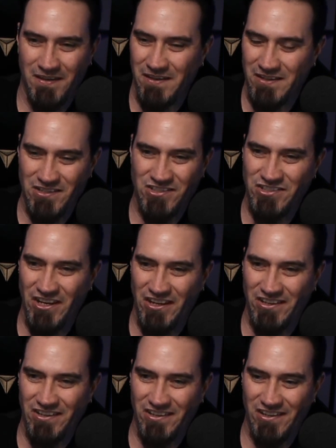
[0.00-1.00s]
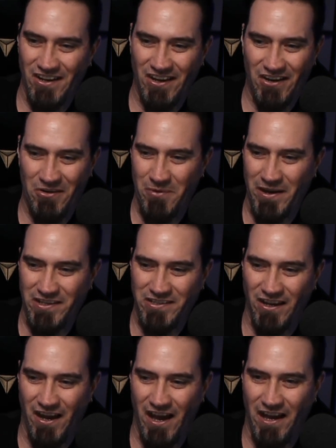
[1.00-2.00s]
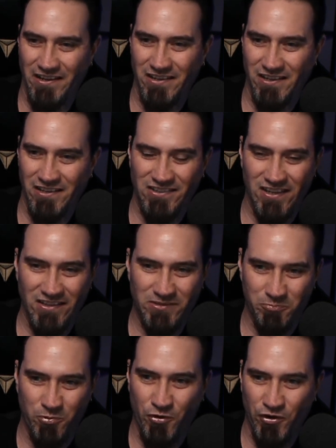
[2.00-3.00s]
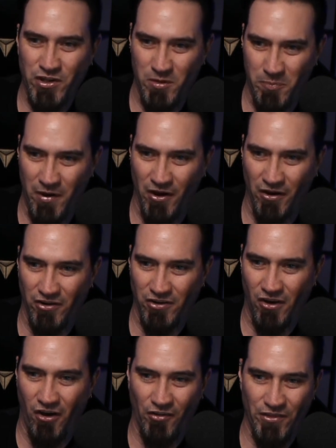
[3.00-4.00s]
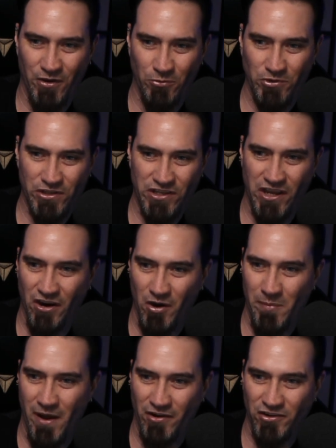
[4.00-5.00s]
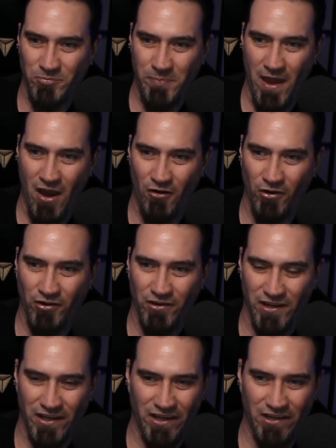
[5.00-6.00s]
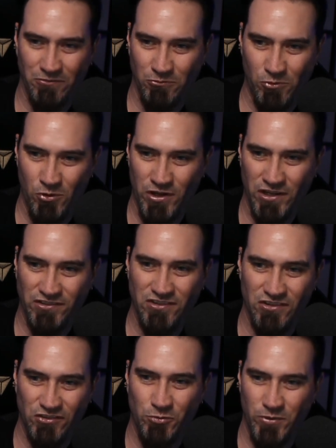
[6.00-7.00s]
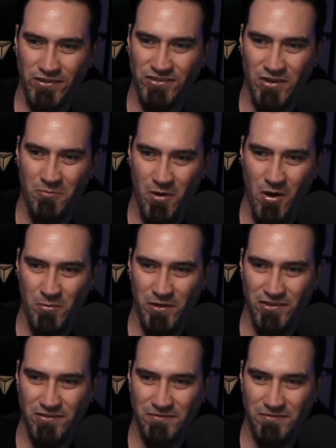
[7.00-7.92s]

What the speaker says: shit, oh my god, it's pretty apparent. All they really care about is power, and we'll get to their tweets in a moment.